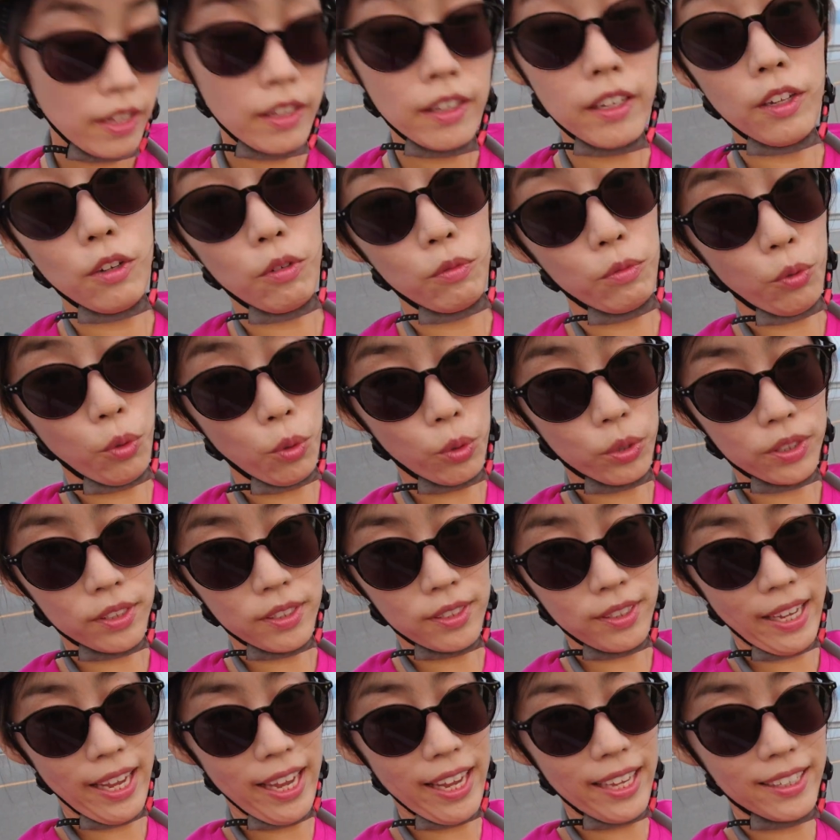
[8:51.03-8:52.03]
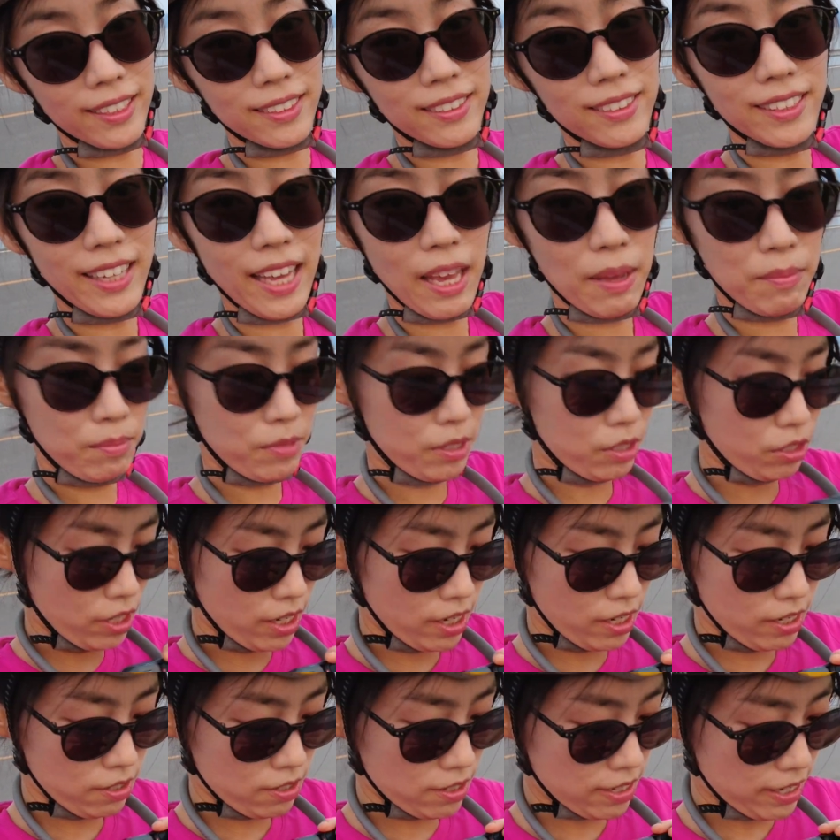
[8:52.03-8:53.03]
And then of course the angle can be
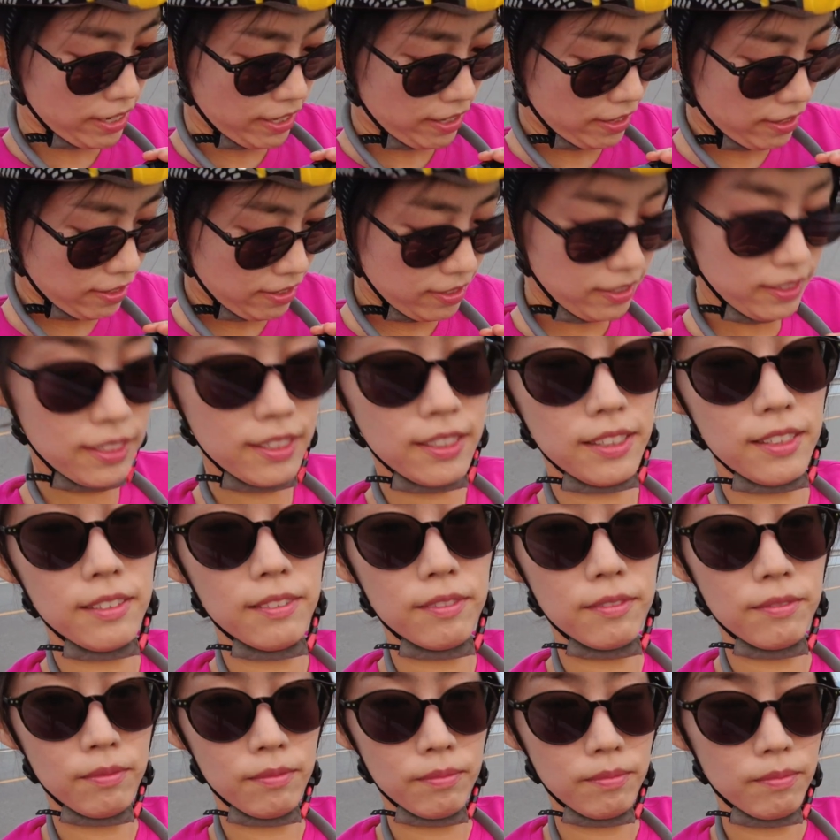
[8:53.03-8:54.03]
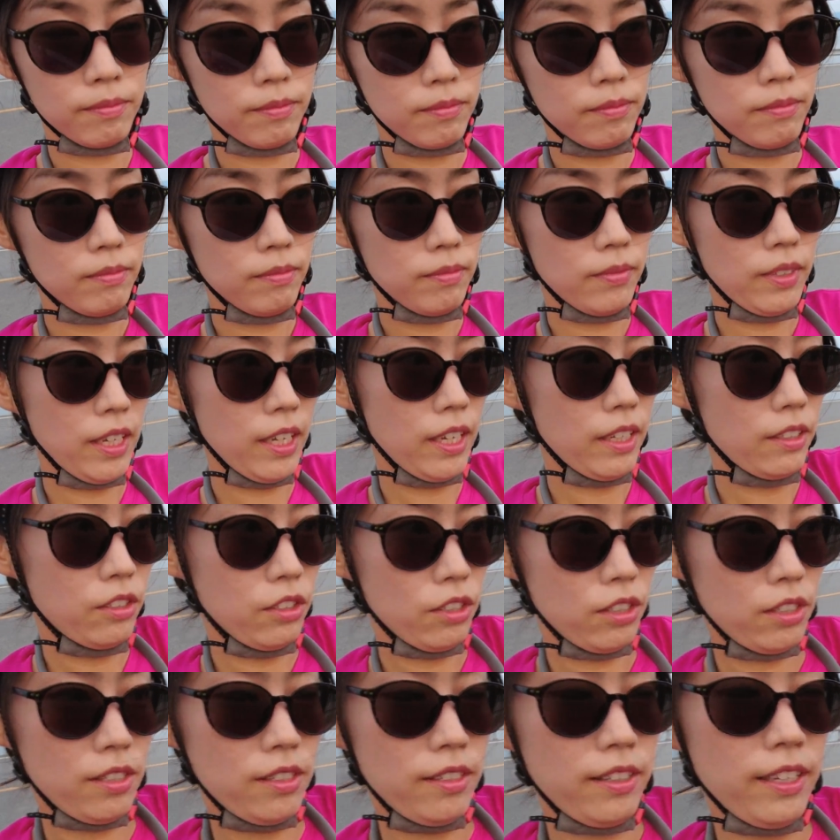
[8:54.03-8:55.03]
changed like this. And
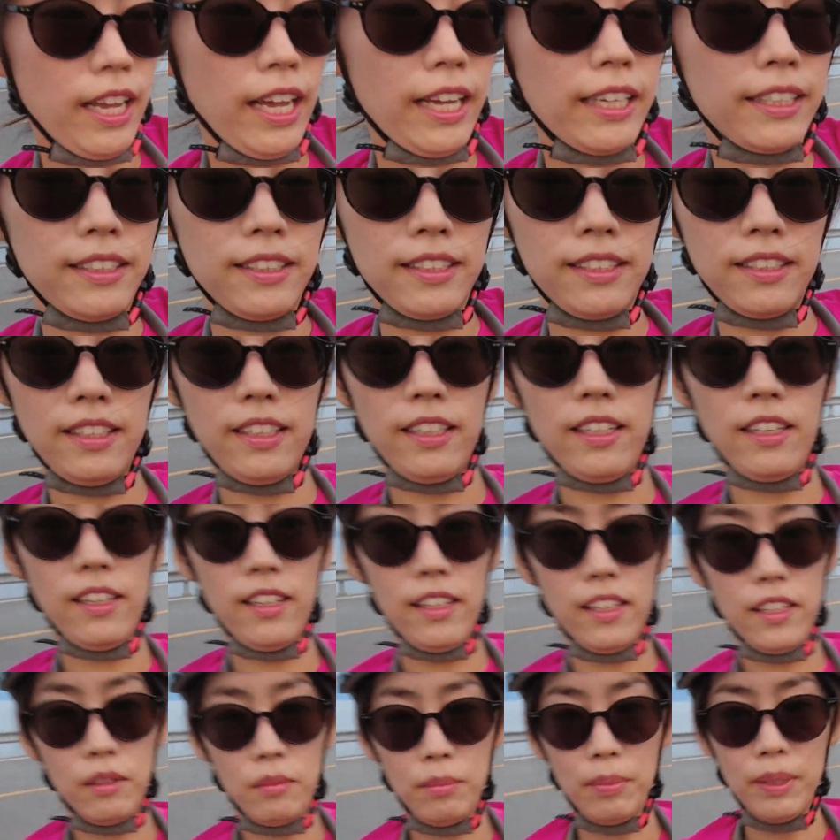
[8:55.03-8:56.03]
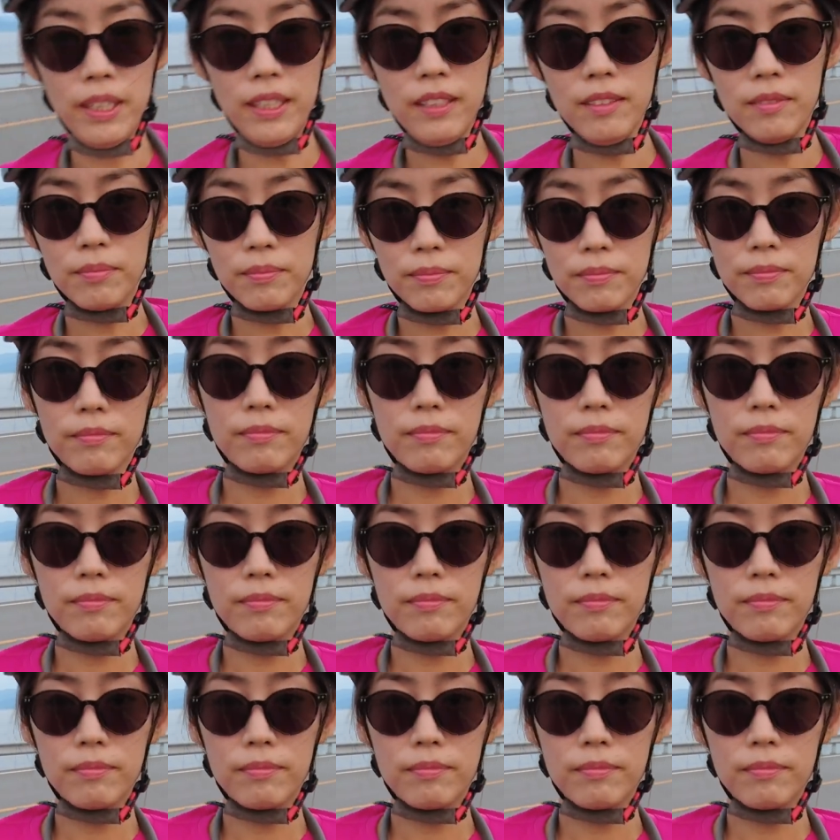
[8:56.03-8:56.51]
just tighten it a little bit.